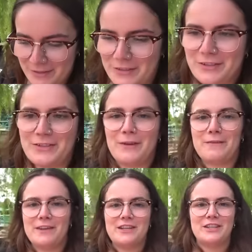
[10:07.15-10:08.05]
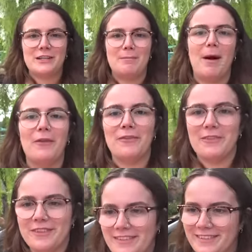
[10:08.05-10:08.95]
because there's no fish in the
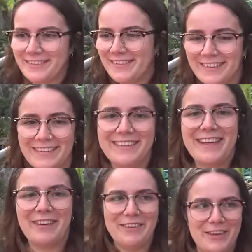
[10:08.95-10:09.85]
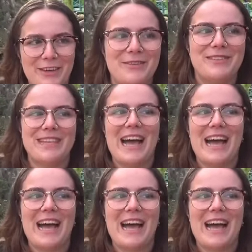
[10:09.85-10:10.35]
pond. How cute's